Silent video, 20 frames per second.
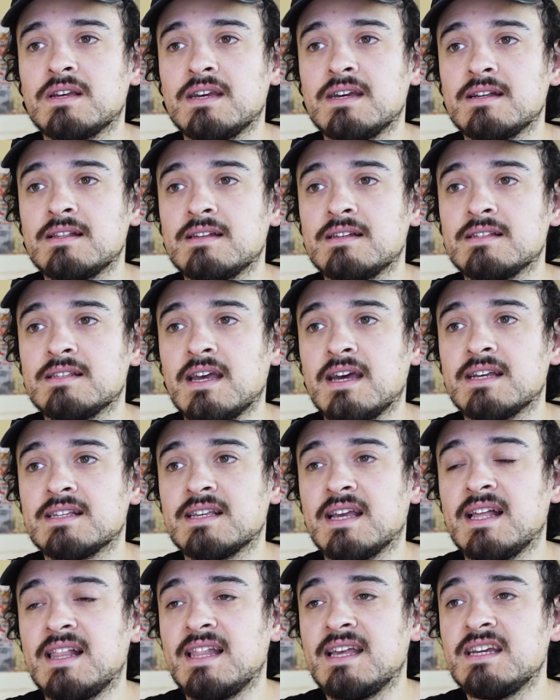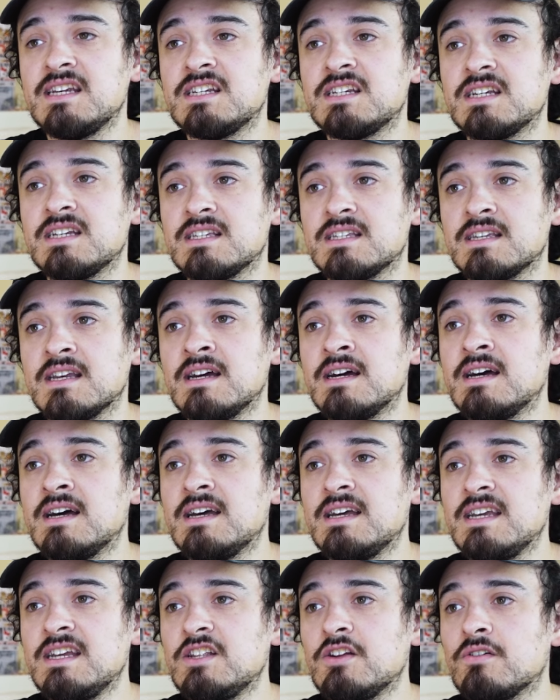the killings as hellacious.
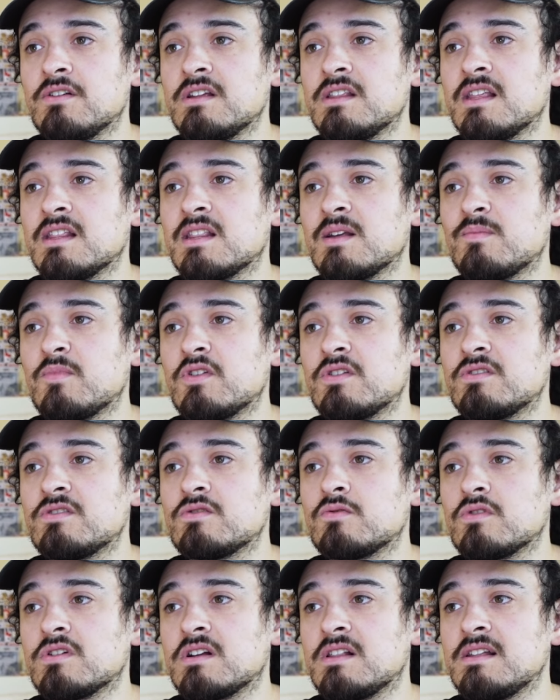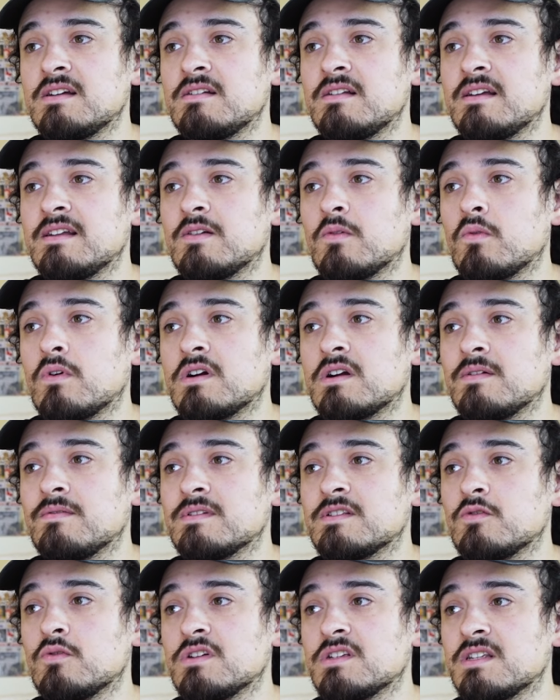He noted that the murders were clearly the work of
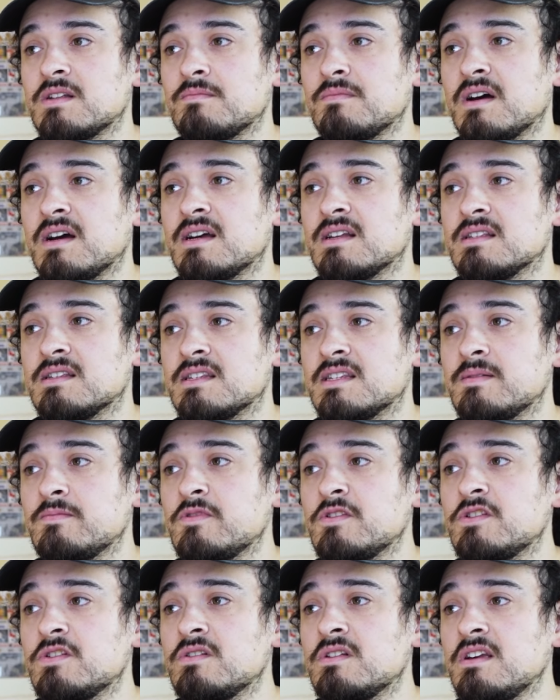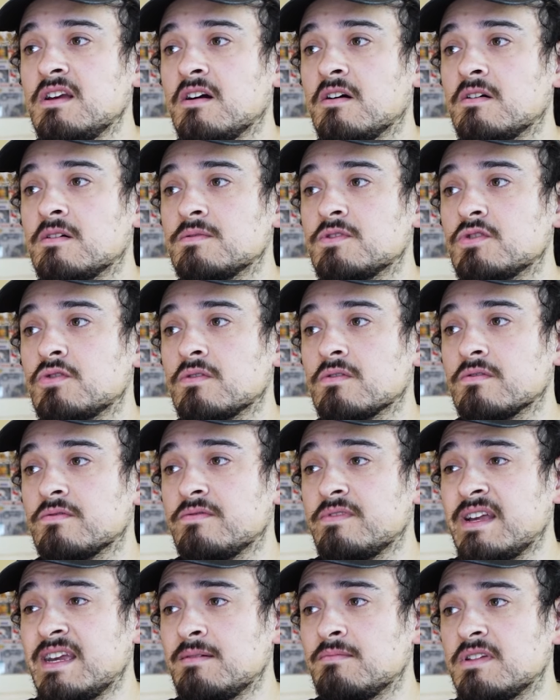a twisted mind. Similar to the Armstrong
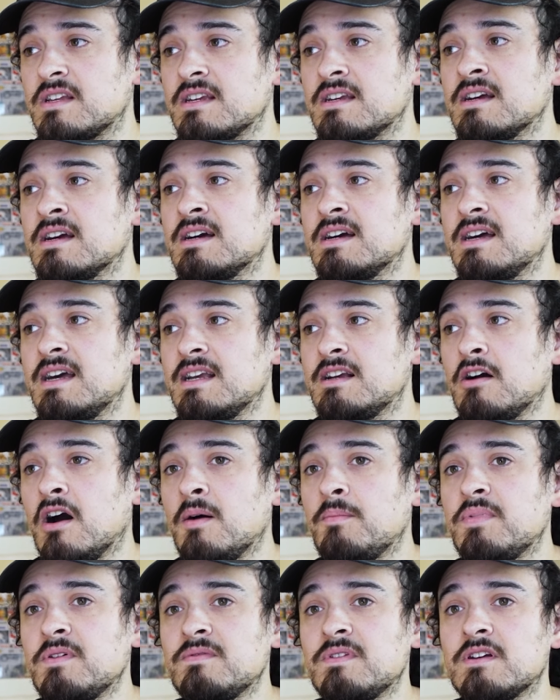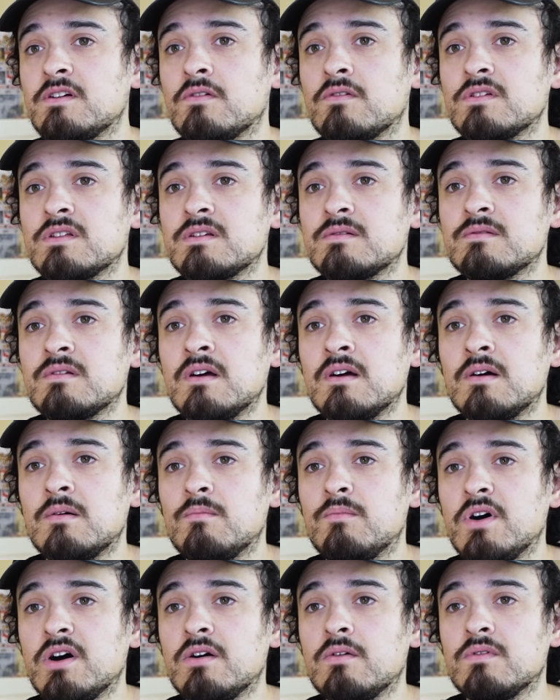family, a copy of the Golden
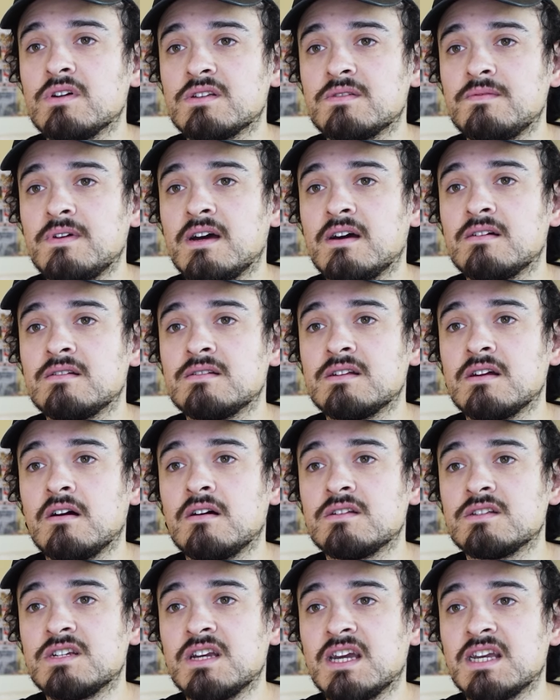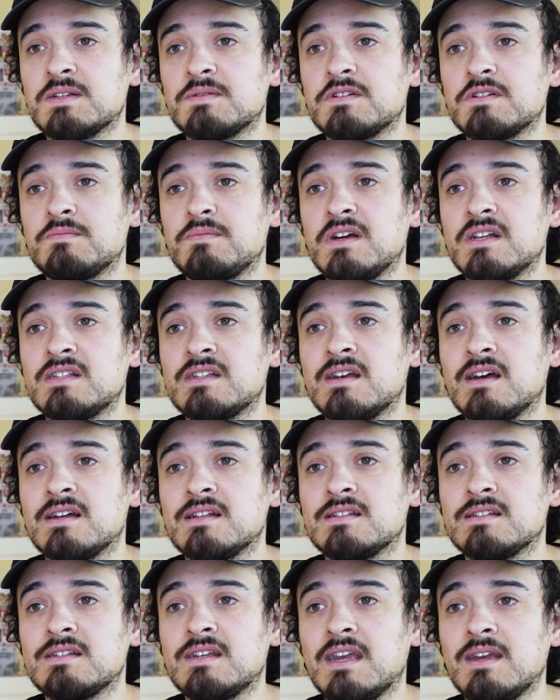bough was found on Jasper's
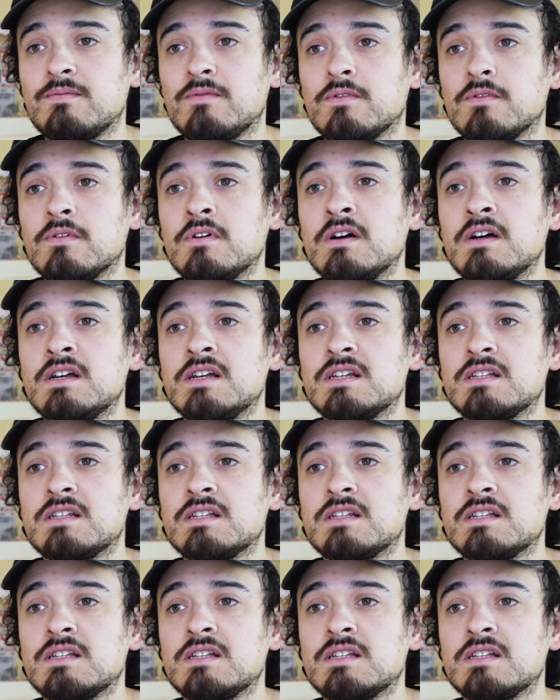bedside table.